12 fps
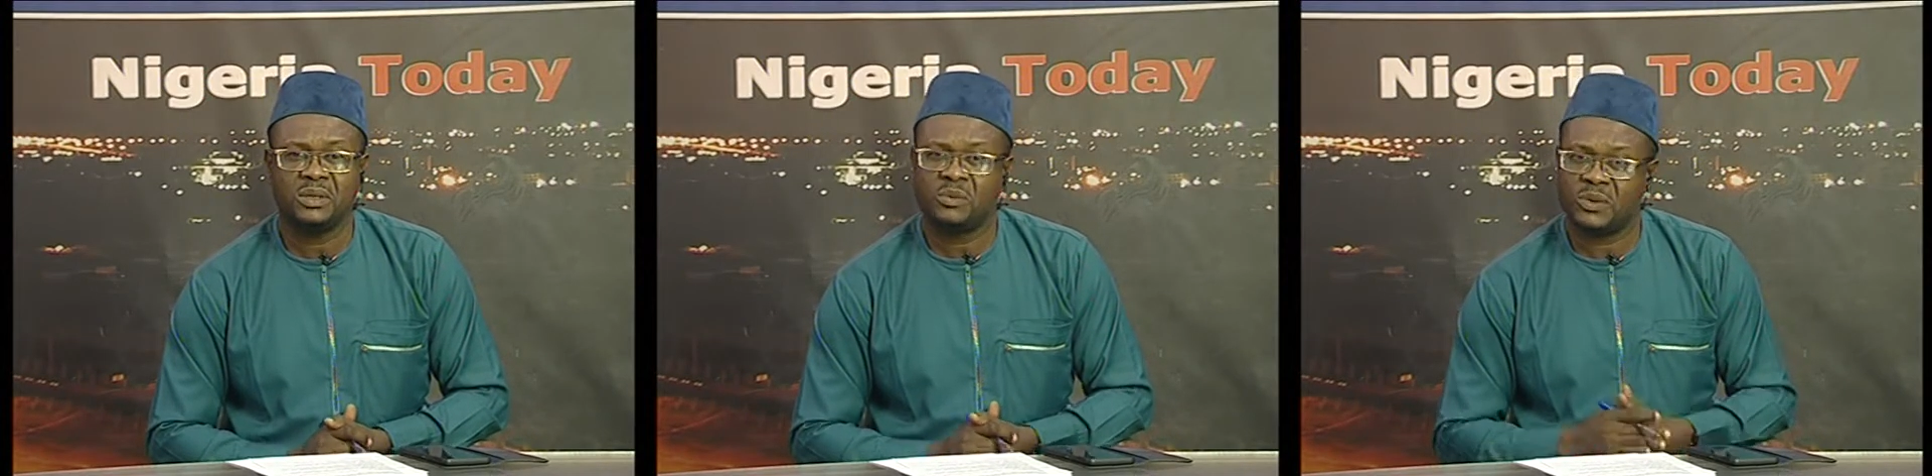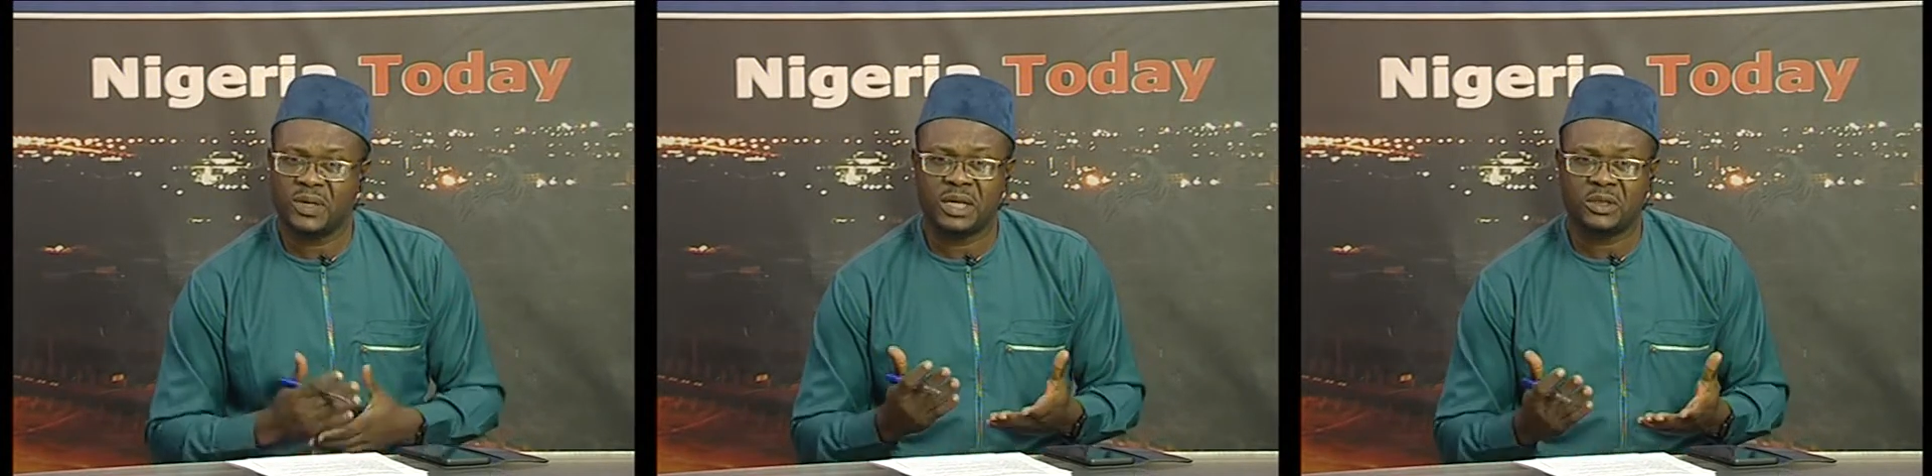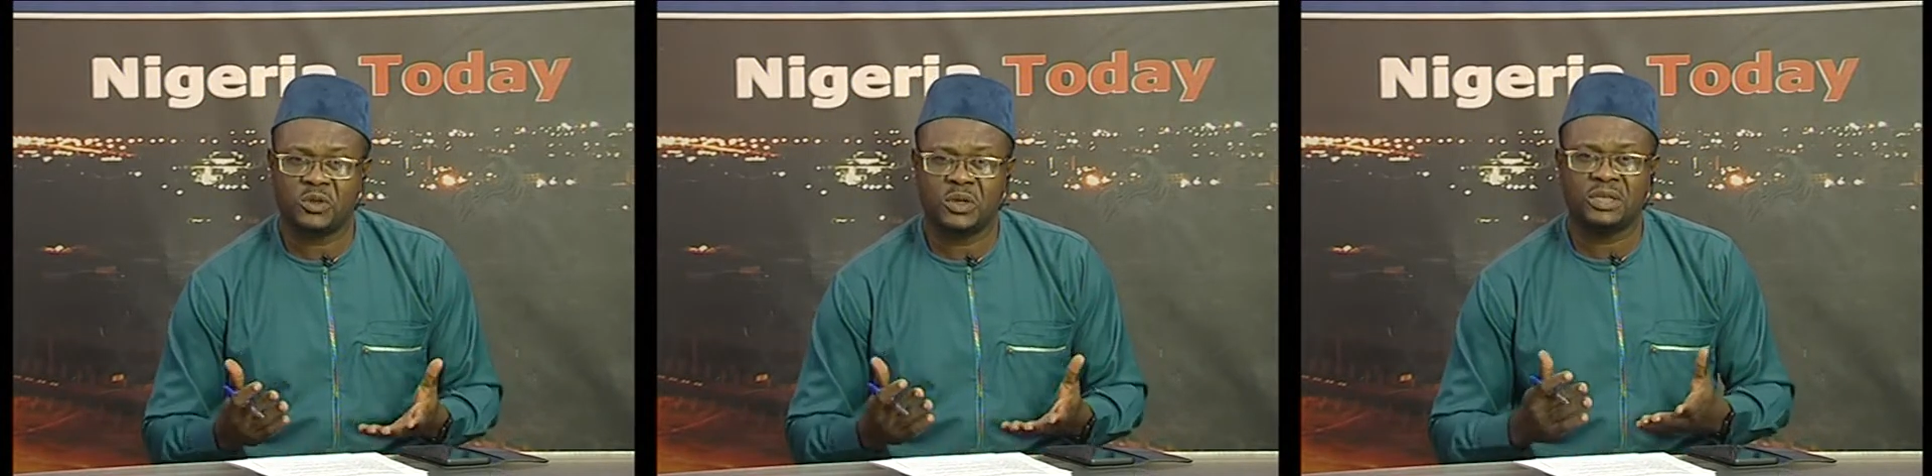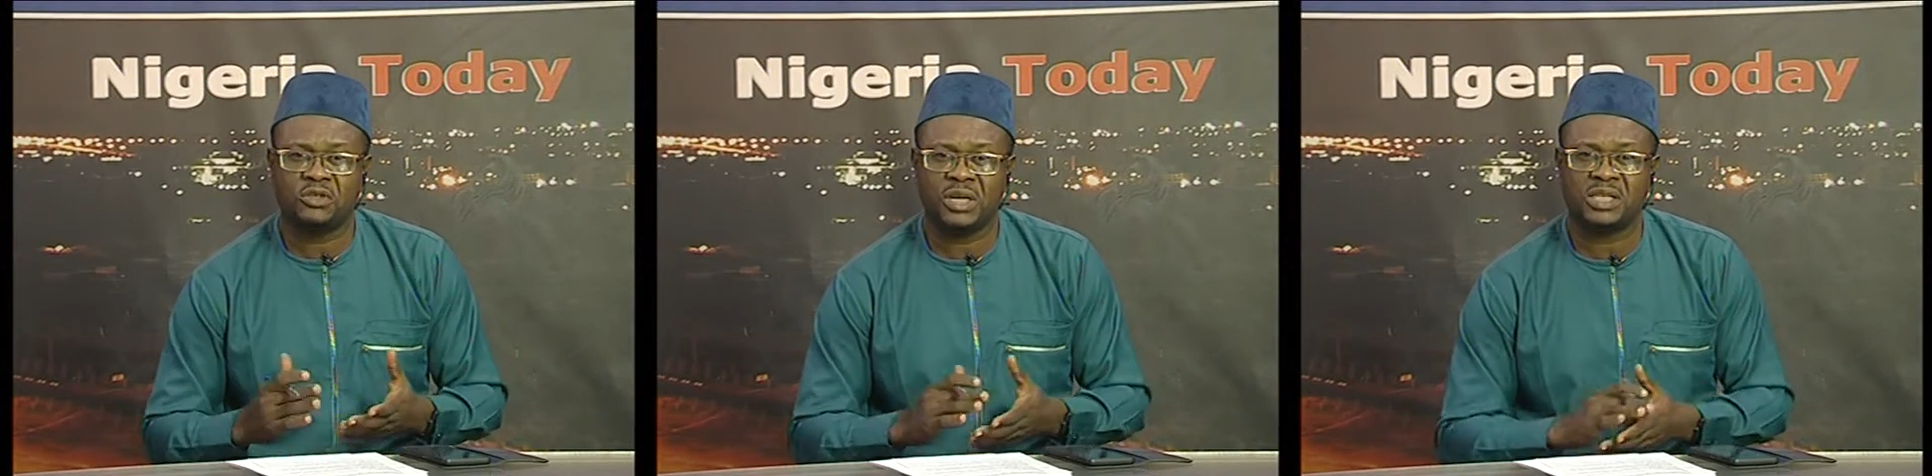with
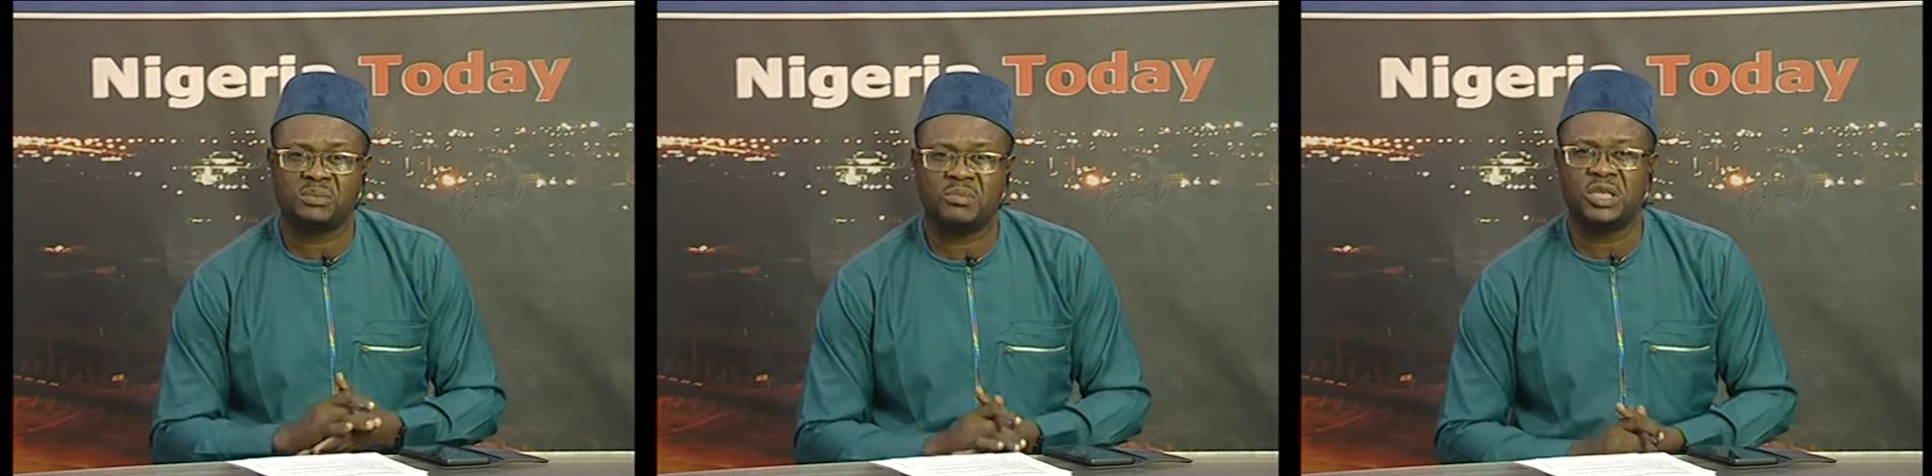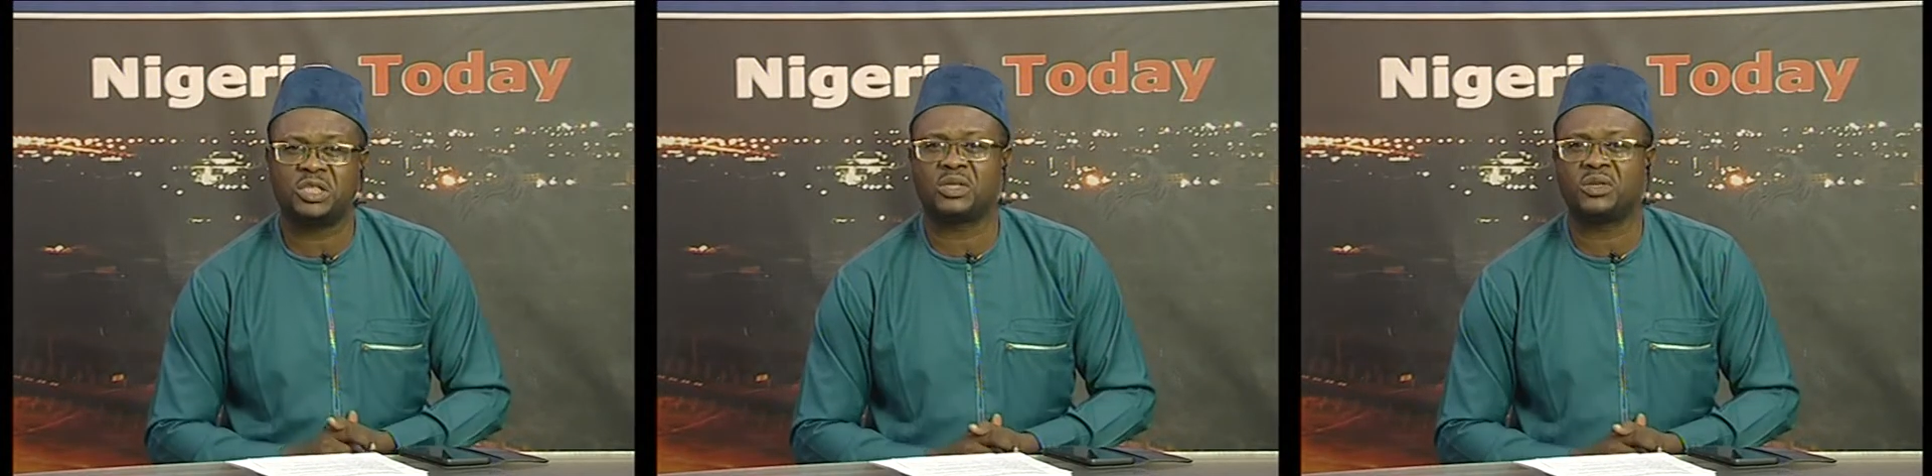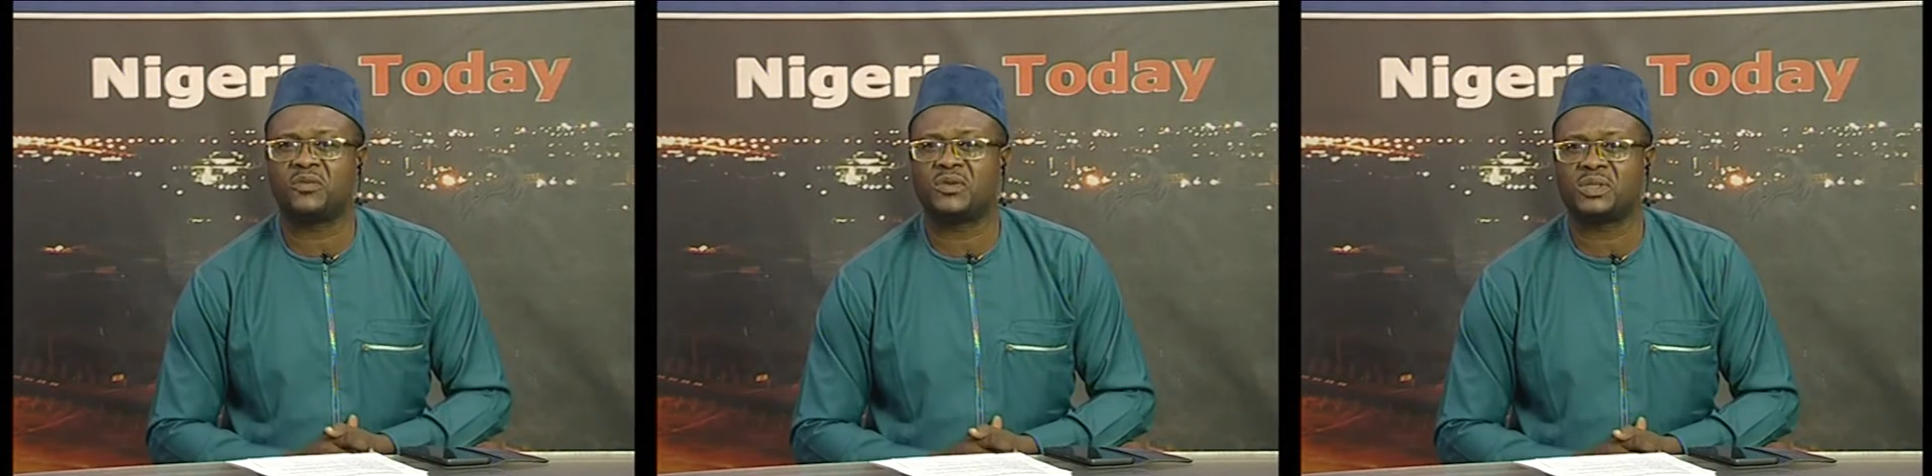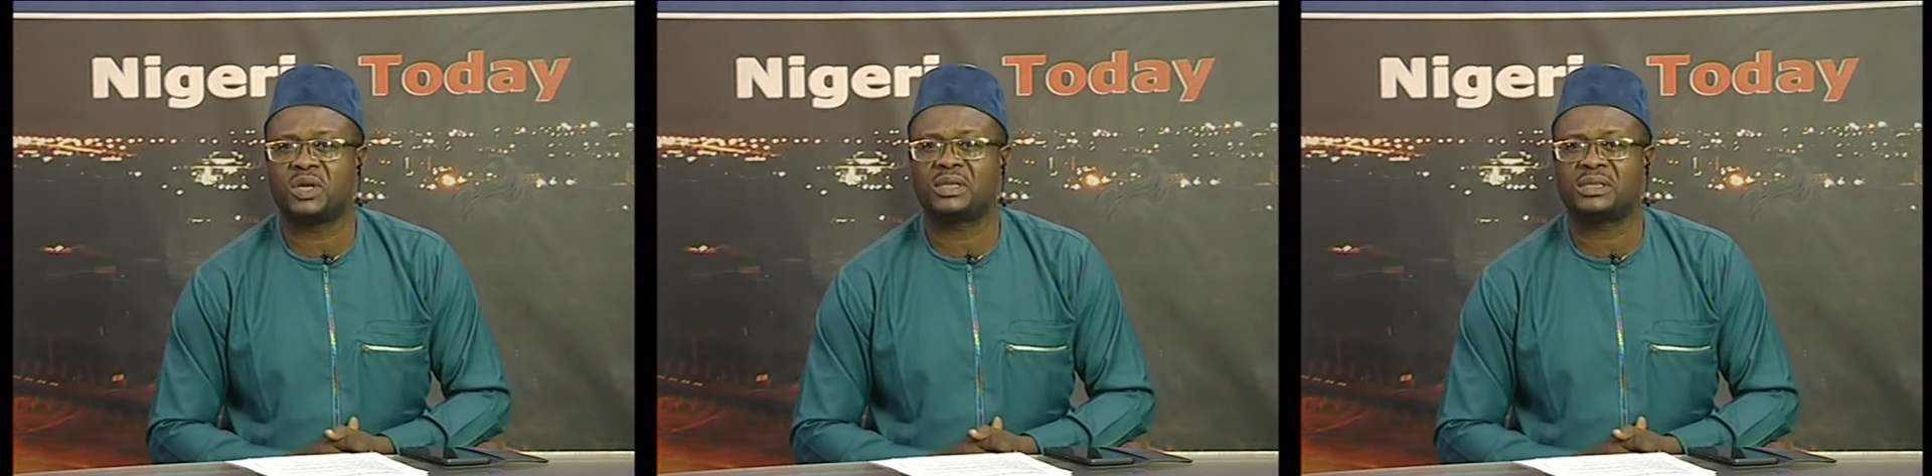electronic transmission of
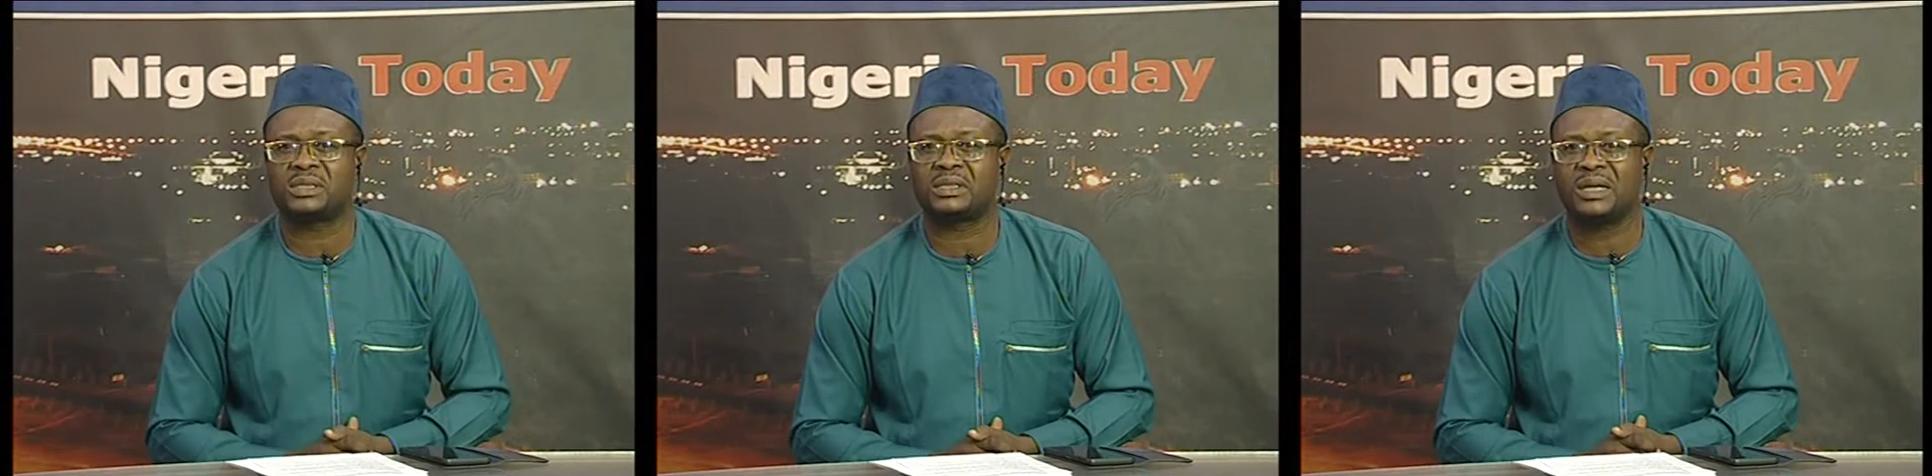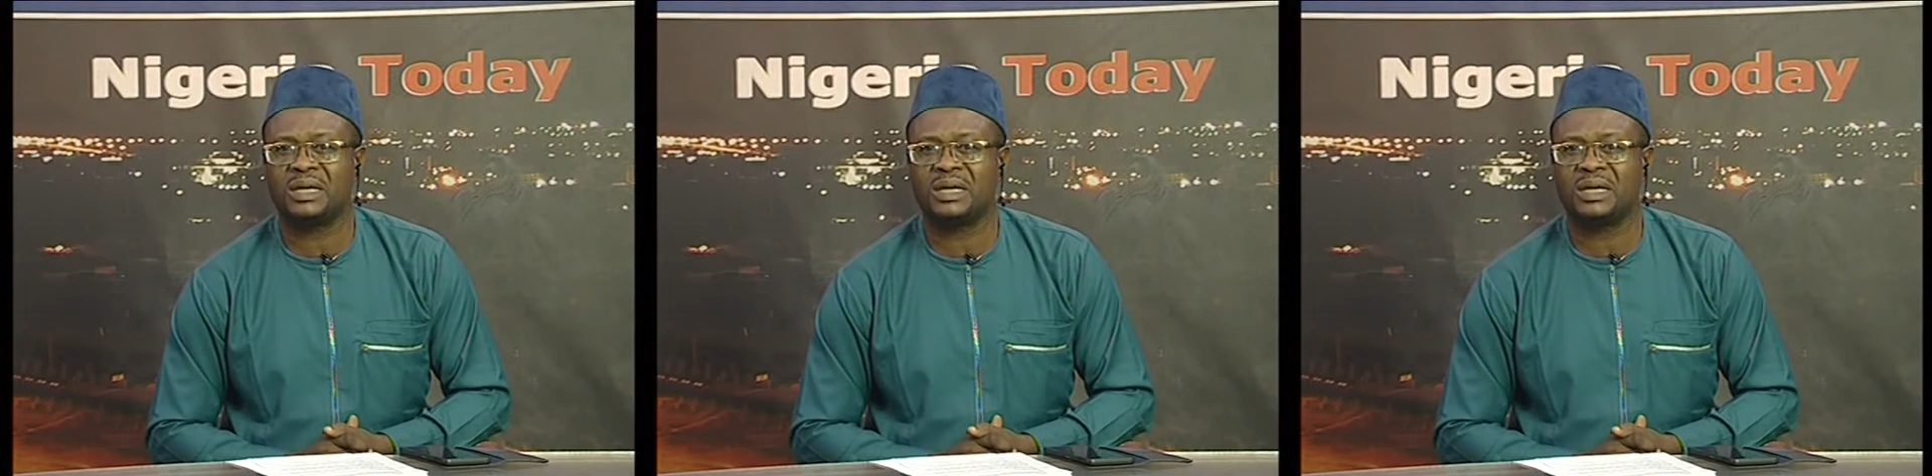results